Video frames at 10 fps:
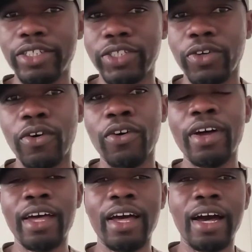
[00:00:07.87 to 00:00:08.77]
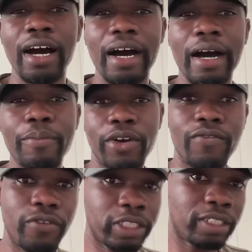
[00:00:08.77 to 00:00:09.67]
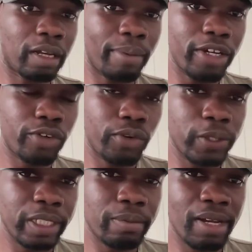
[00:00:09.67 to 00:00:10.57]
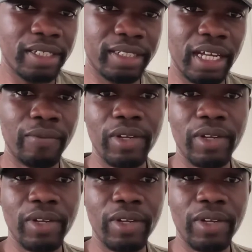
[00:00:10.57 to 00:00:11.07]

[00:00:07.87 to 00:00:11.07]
So I'm gonna first start by introducing myself,